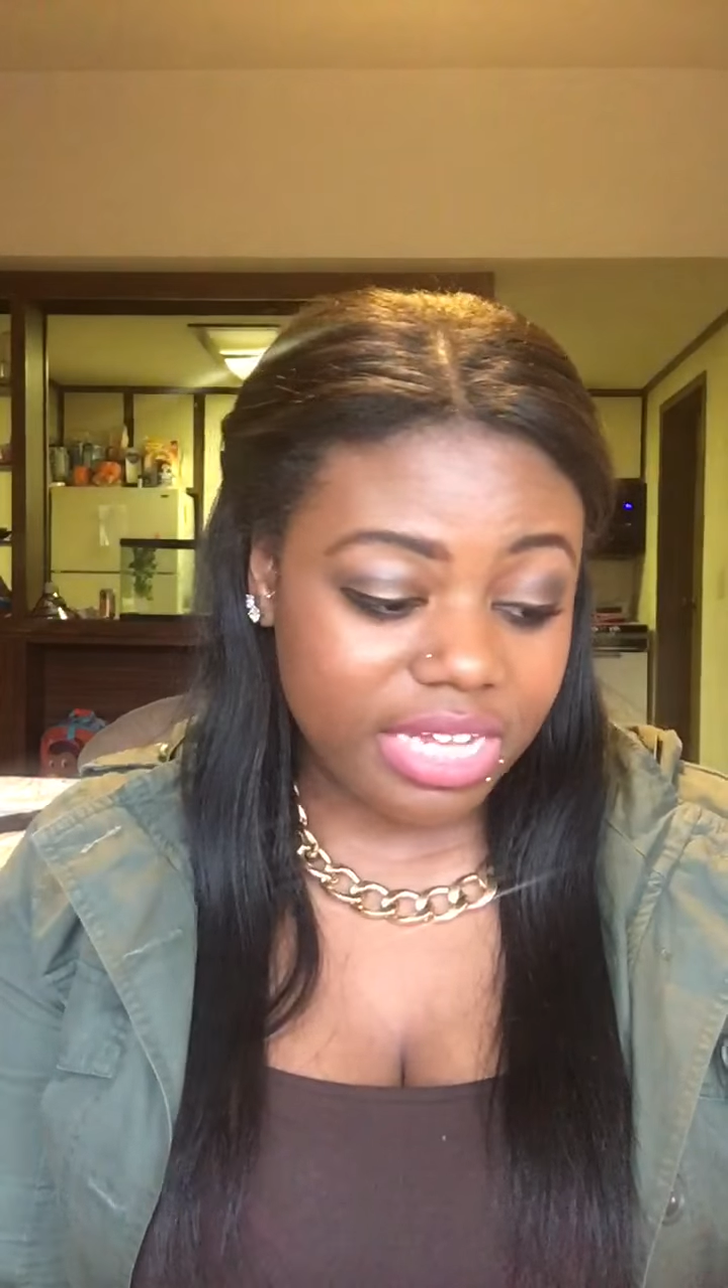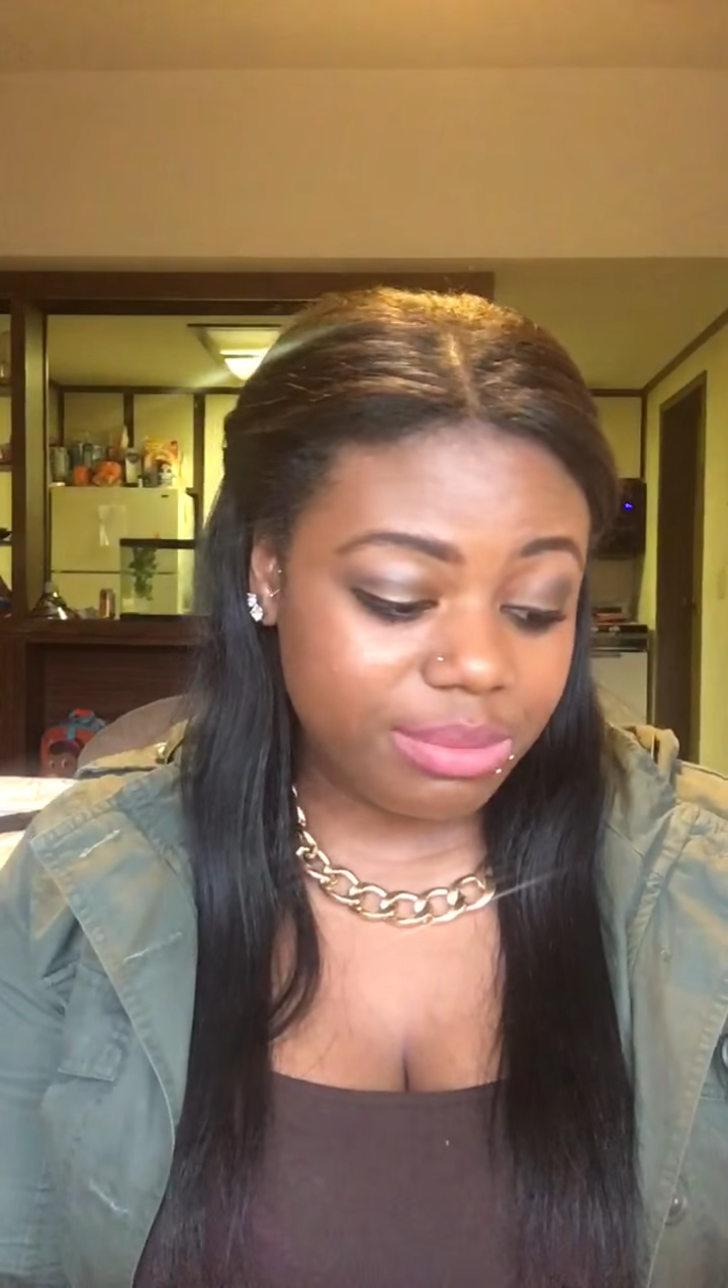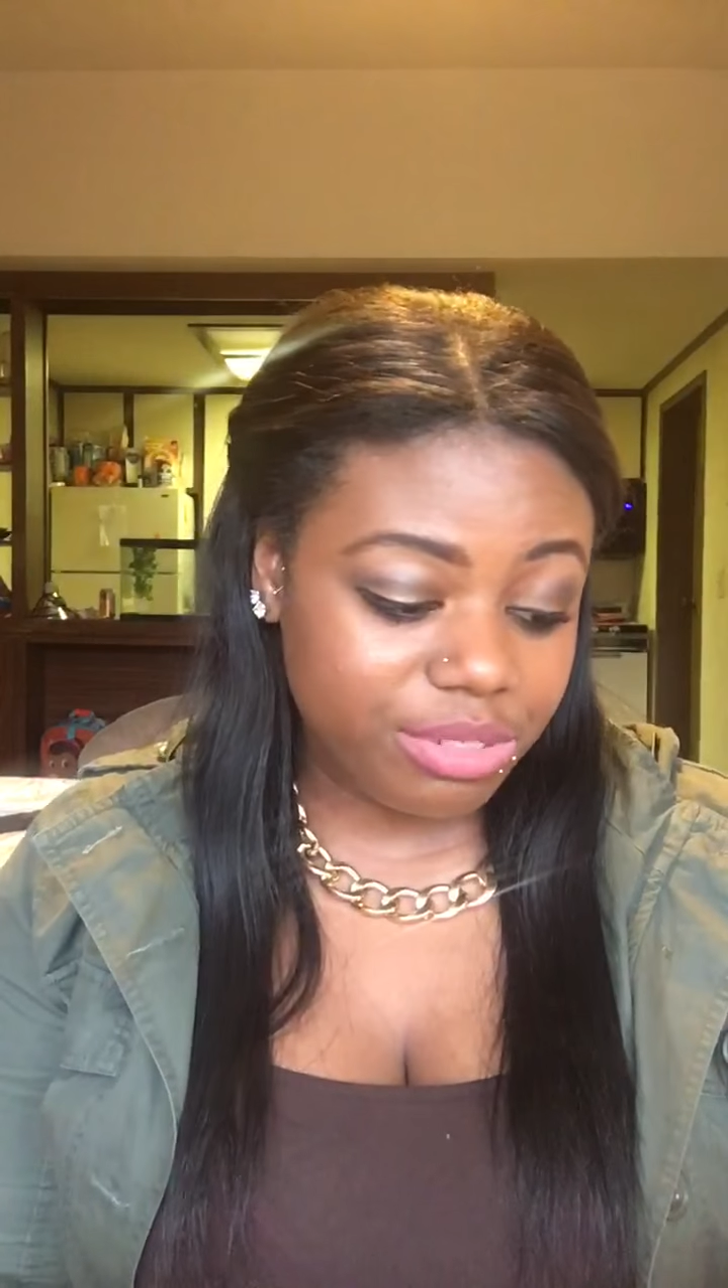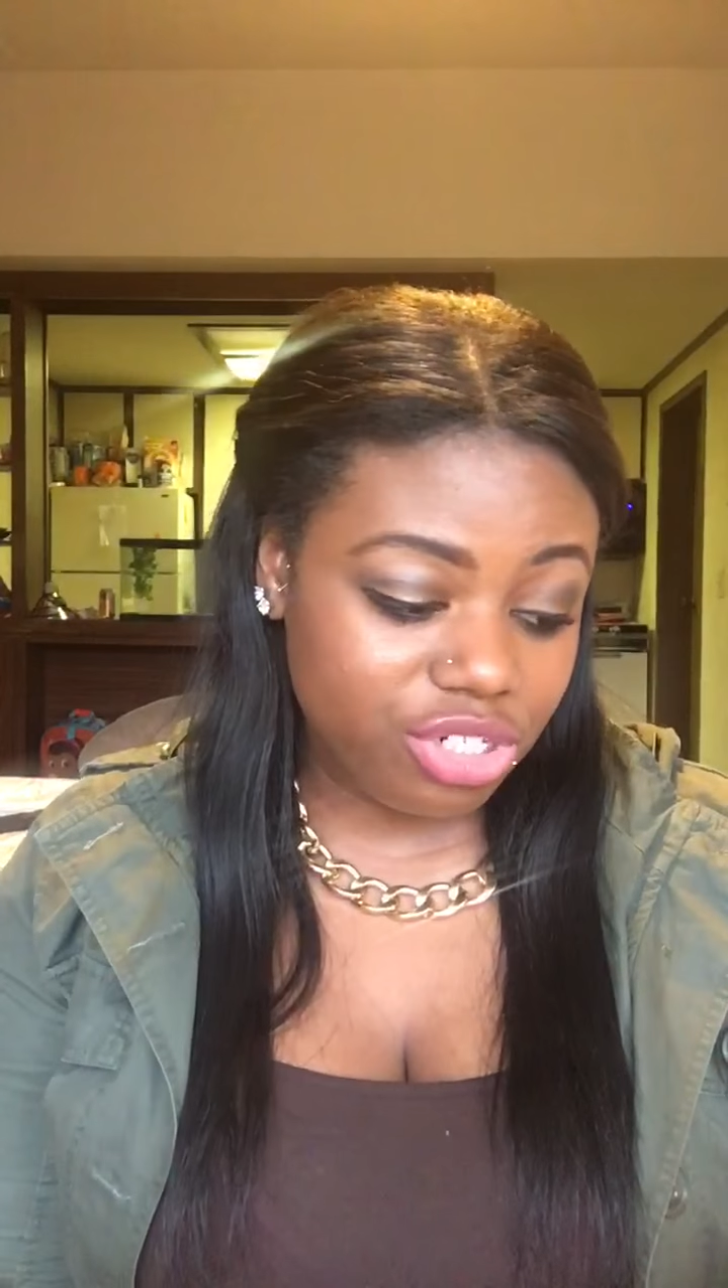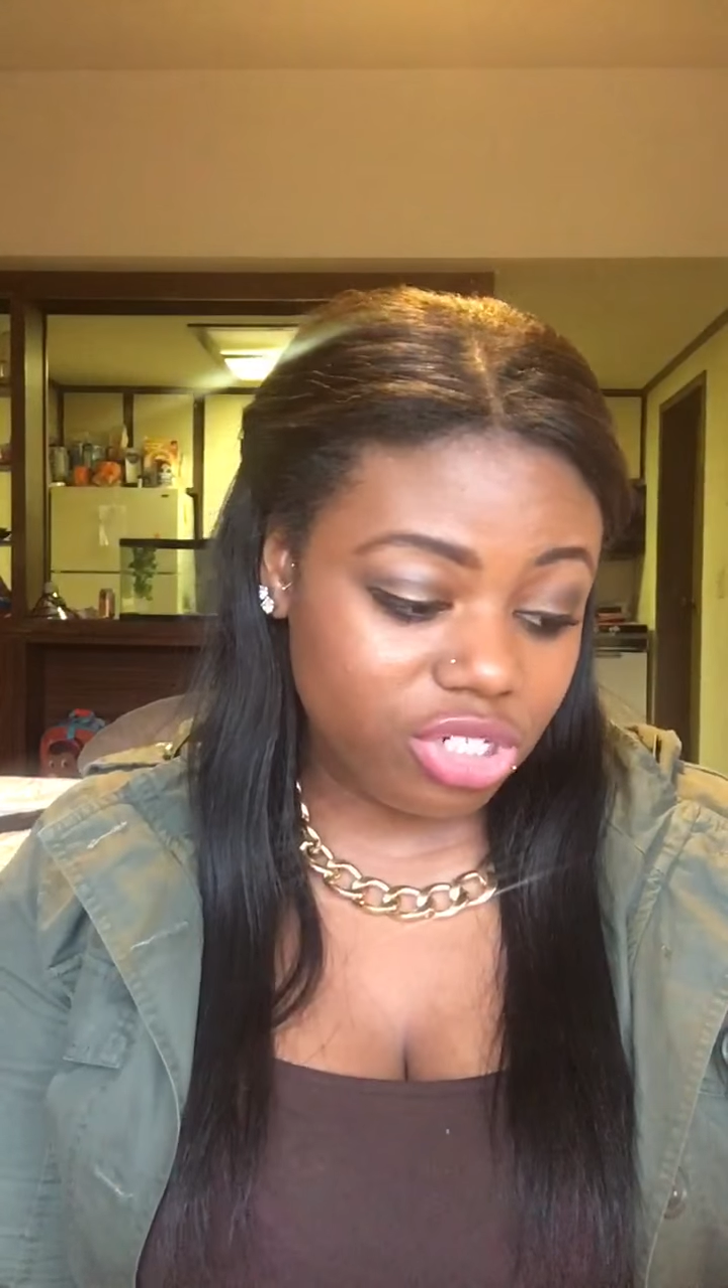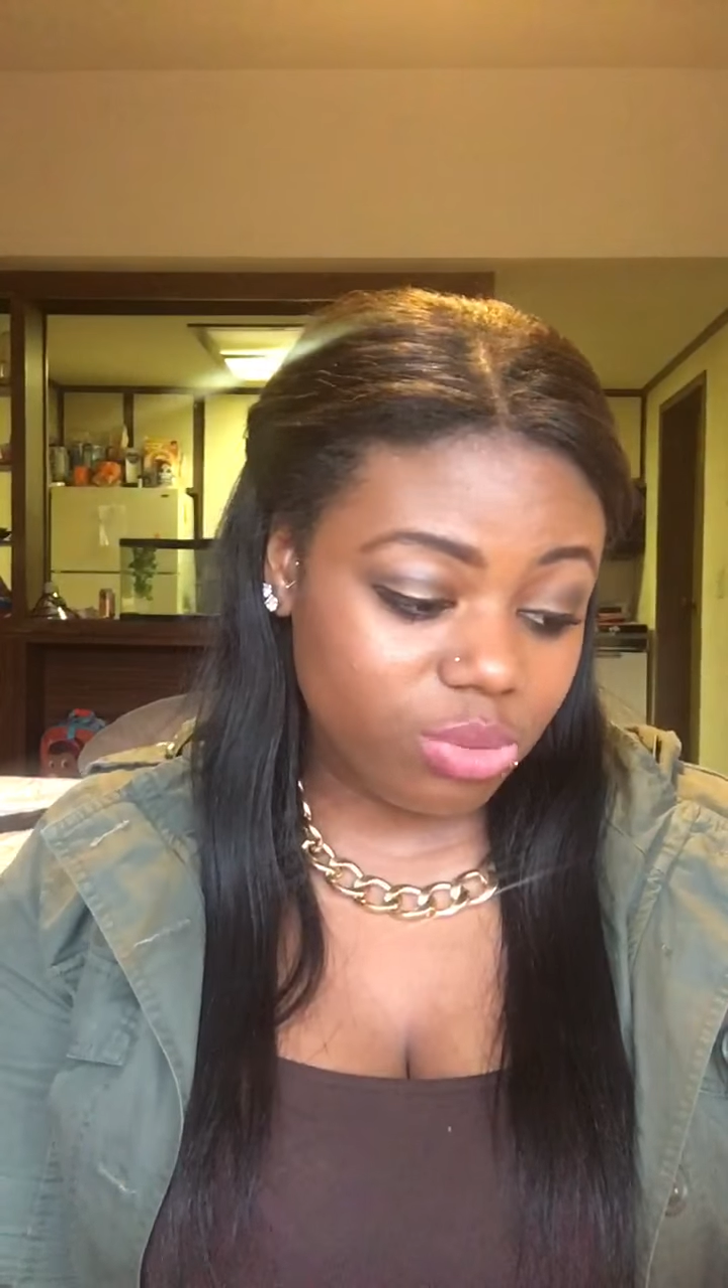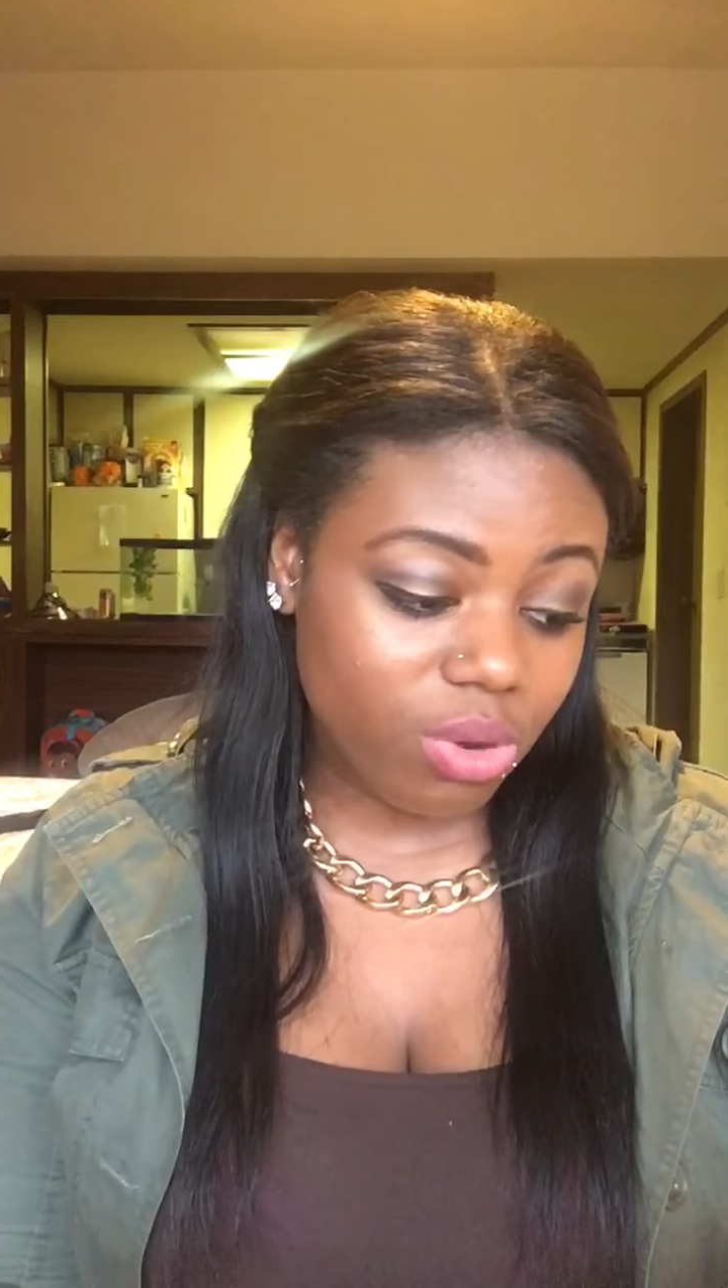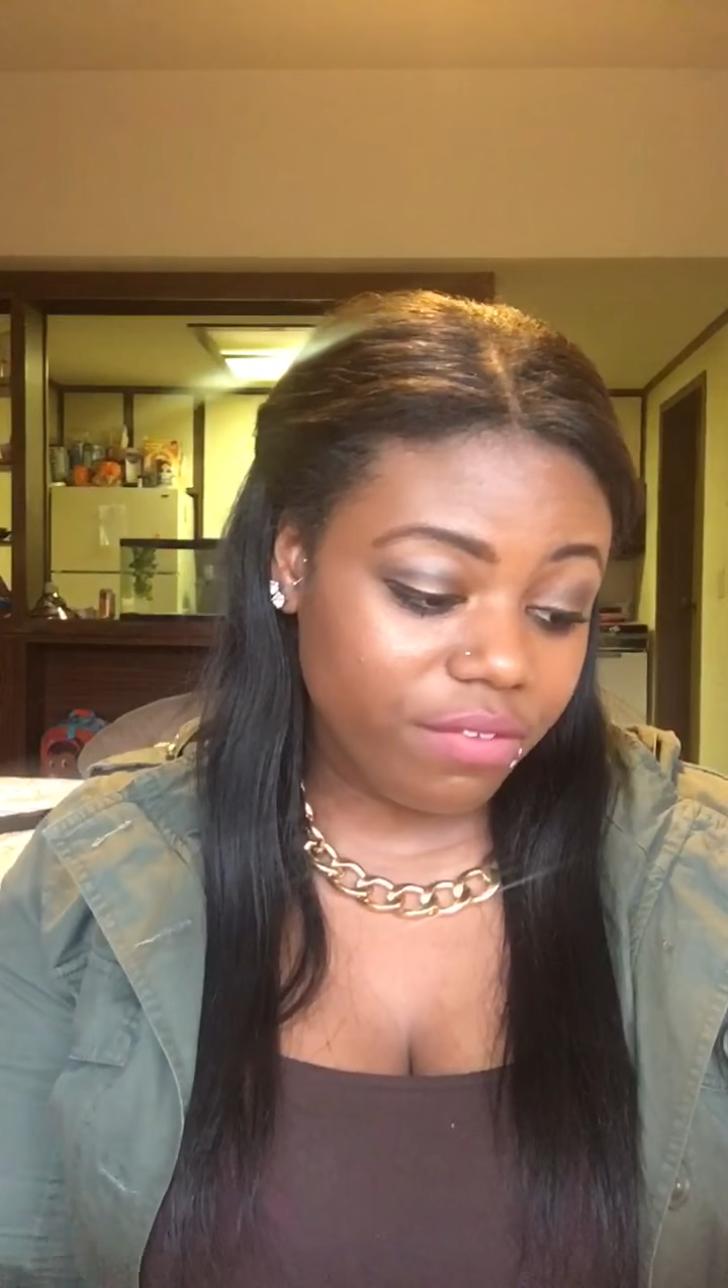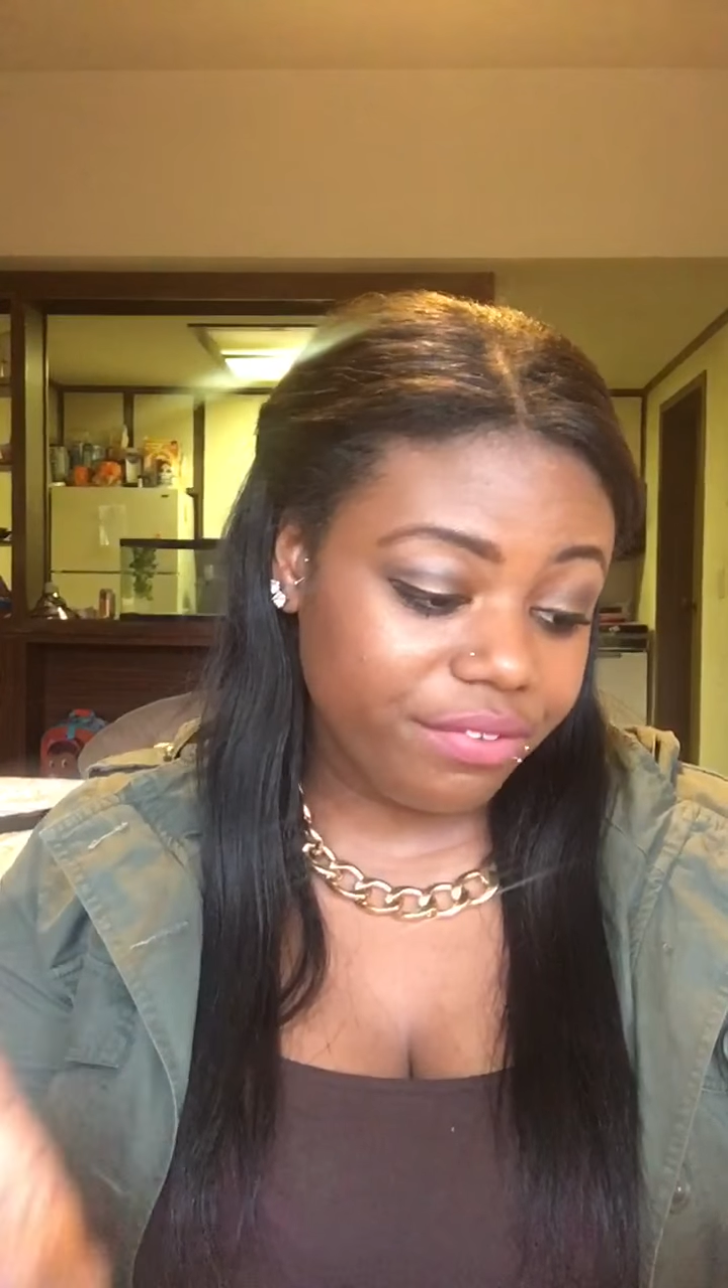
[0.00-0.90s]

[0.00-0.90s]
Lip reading: as much as you want